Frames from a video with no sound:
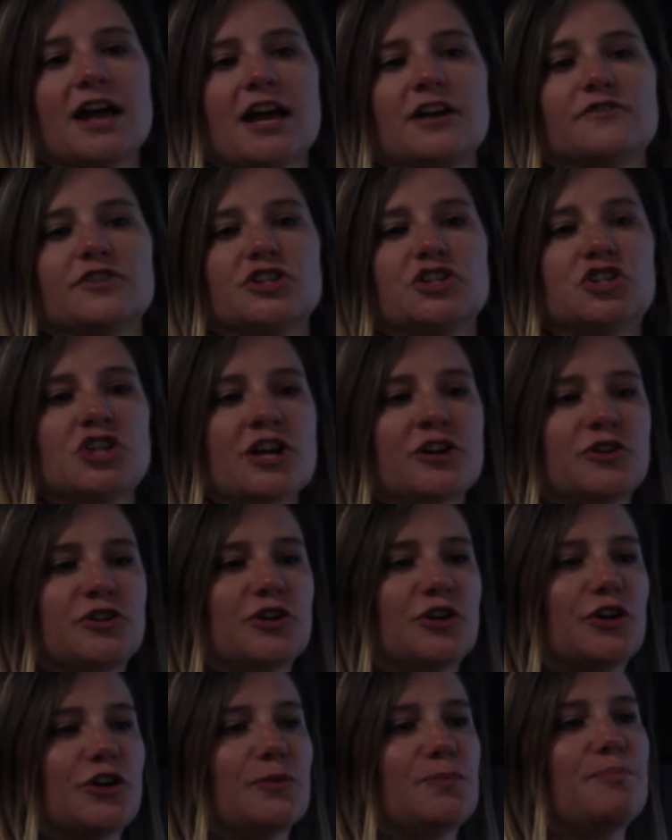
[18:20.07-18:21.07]
kind of a
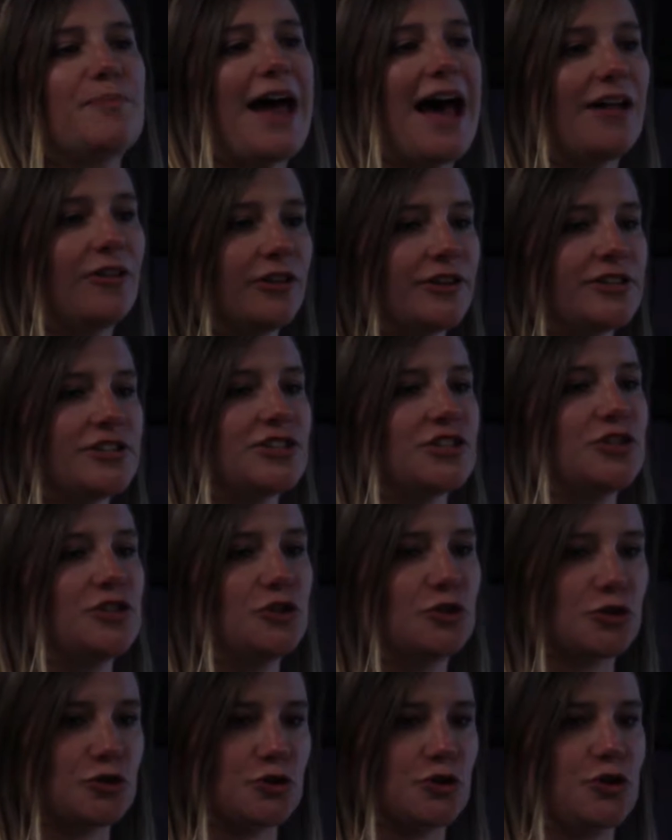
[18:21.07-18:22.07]
gender-balanced
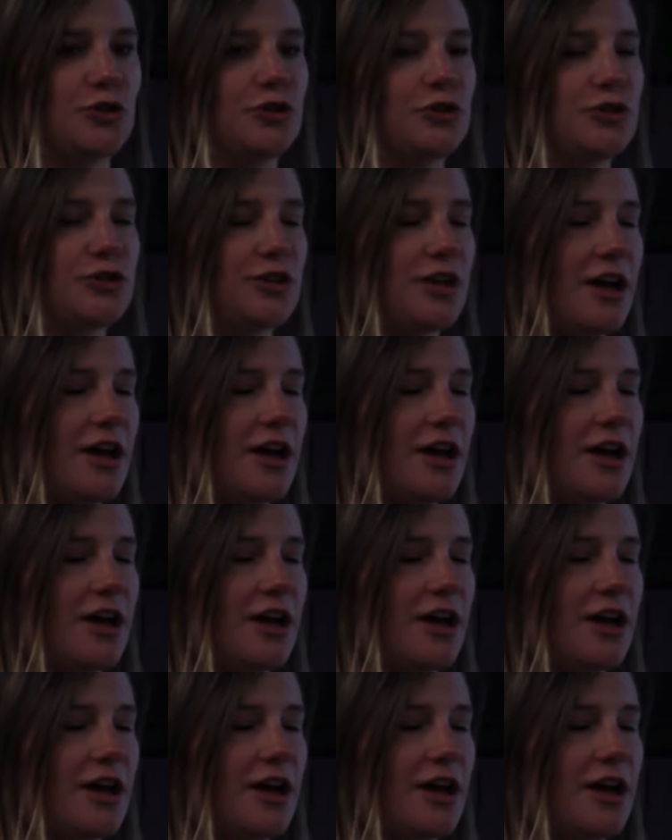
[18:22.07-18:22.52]
retail